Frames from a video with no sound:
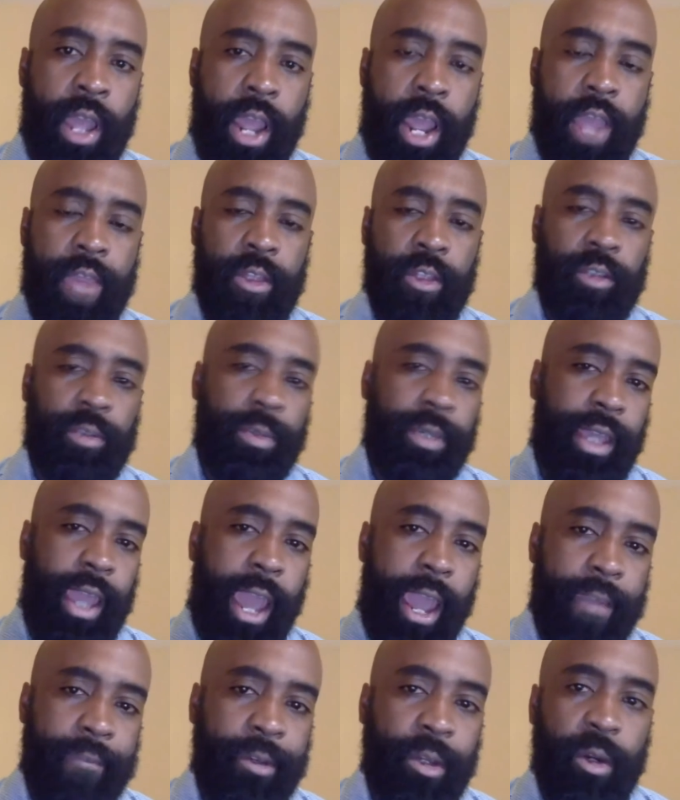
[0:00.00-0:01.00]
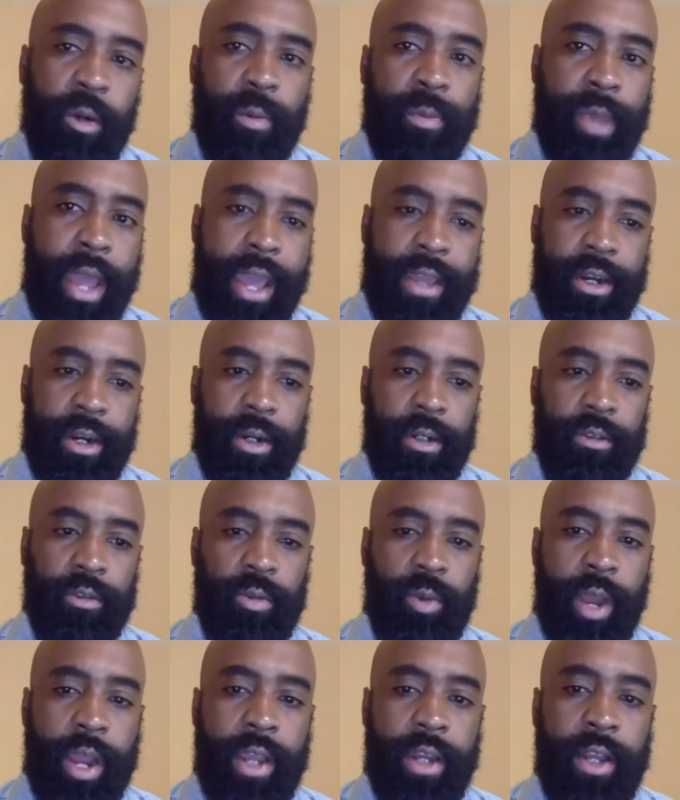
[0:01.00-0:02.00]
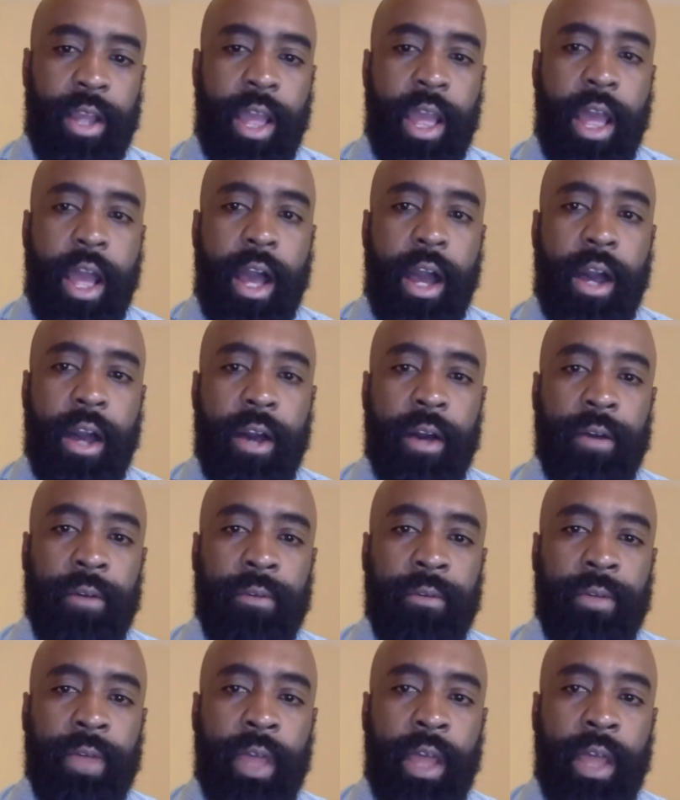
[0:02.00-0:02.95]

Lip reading: and those behavioral patterns, right, of